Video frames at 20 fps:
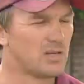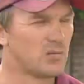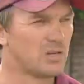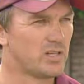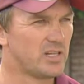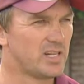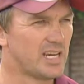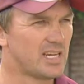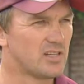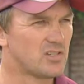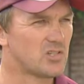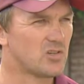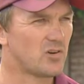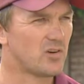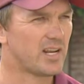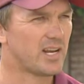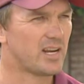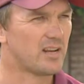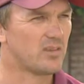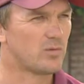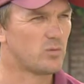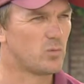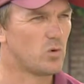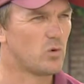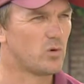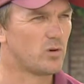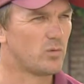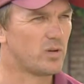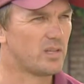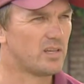dollars. When you get shot out of the
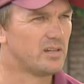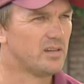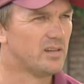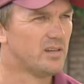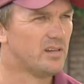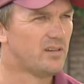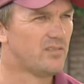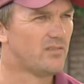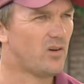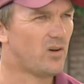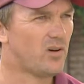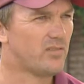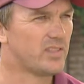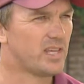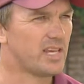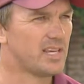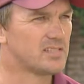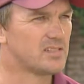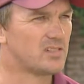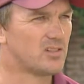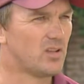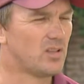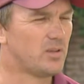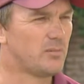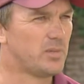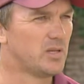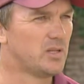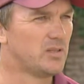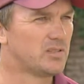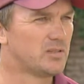water with a five thousand dollar
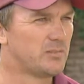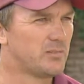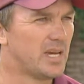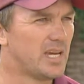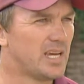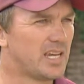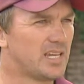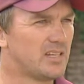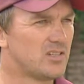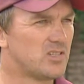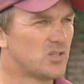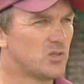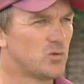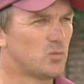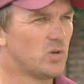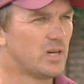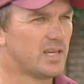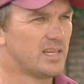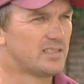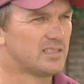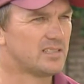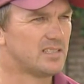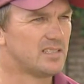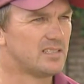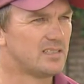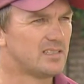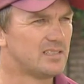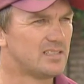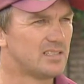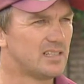bill to pay in two weeks,
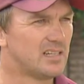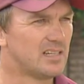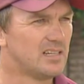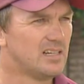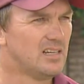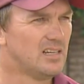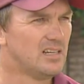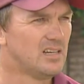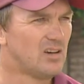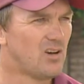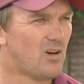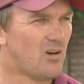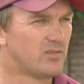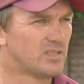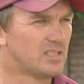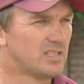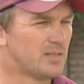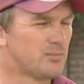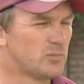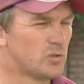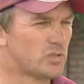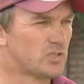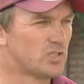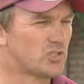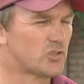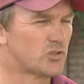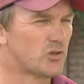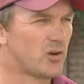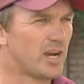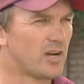it uh, obviously puts
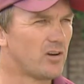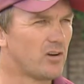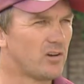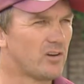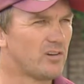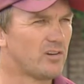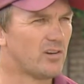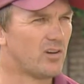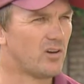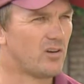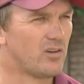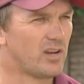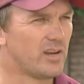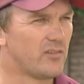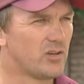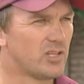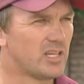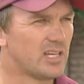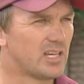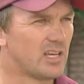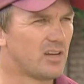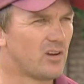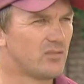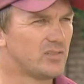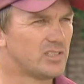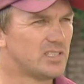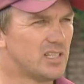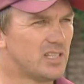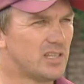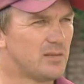a strain on, on everything and
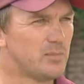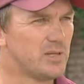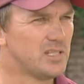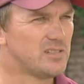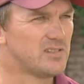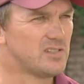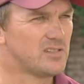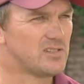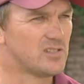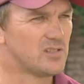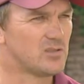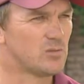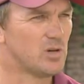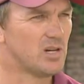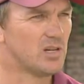obviously the business as